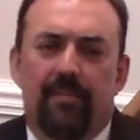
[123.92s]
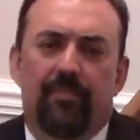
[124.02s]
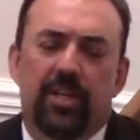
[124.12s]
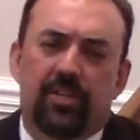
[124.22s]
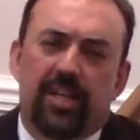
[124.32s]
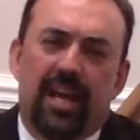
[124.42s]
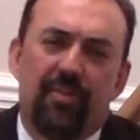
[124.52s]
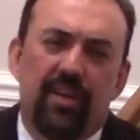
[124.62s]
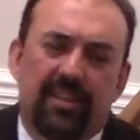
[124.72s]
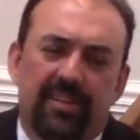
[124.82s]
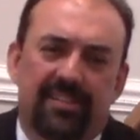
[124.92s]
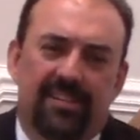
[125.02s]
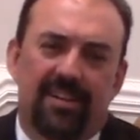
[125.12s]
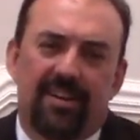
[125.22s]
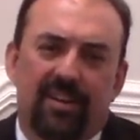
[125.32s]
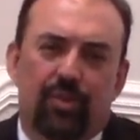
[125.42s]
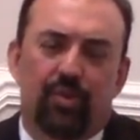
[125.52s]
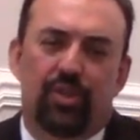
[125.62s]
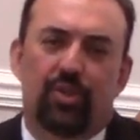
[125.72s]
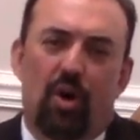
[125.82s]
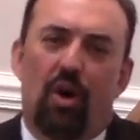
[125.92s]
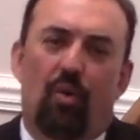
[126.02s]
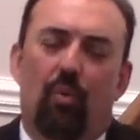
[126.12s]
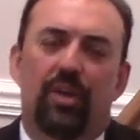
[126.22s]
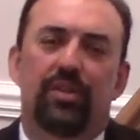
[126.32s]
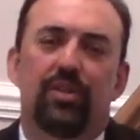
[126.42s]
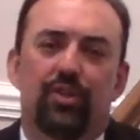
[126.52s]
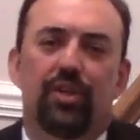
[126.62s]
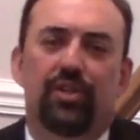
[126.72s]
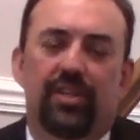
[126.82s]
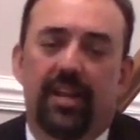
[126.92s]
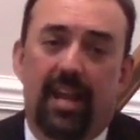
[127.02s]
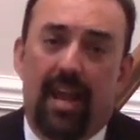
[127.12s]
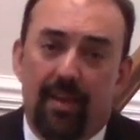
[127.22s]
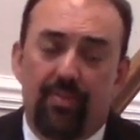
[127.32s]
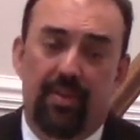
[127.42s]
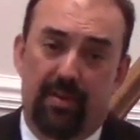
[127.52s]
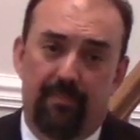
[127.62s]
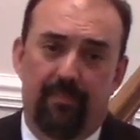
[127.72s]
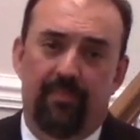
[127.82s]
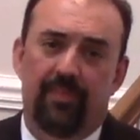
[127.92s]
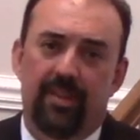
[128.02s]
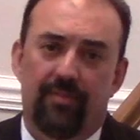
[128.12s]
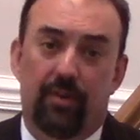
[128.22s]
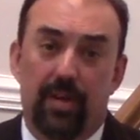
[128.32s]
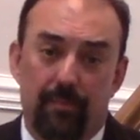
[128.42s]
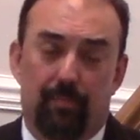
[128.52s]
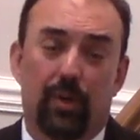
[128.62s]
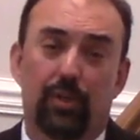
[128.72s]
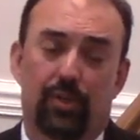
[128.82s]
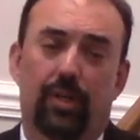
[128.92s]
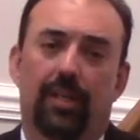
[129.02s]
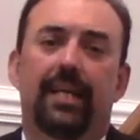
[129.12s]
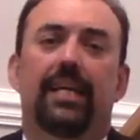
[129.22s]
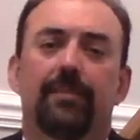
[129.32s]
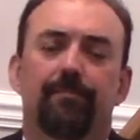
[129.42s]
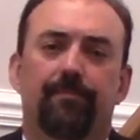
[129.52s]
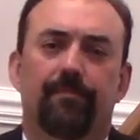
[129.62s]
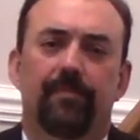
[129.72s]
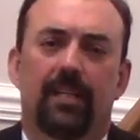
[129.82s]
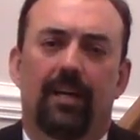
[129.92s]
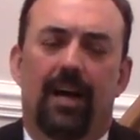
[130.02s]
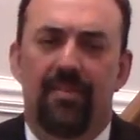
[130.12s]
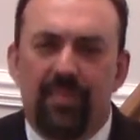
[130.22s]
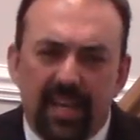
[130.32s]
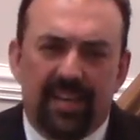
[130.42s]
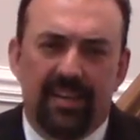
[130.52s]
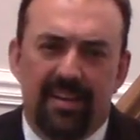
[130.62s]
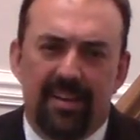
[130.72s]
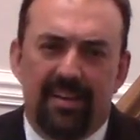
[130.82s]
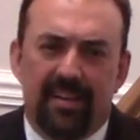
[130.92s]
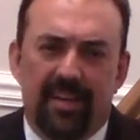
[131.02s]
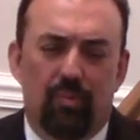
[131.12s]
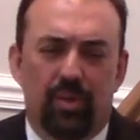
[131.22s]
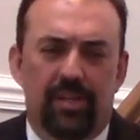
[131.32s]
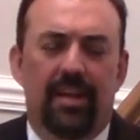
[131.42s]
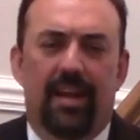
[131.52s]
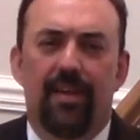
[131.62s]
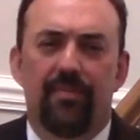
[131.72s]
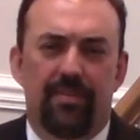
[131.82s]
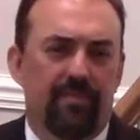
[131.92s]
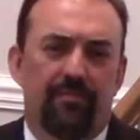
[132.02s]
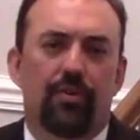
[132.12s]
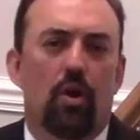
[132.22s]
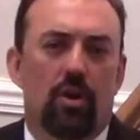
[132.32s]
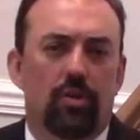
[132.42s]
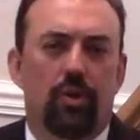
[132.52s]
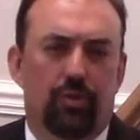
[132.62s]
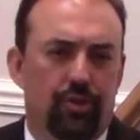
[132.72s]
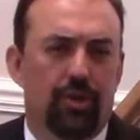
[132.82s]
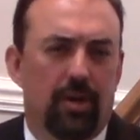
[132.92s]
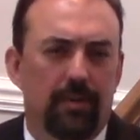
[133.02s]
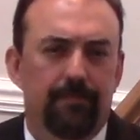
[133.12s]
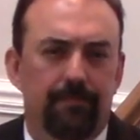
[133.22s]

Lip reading: You see, I think that Sinatra's song wasn't just an anthem for him personally. I think it was an anthem for our culture.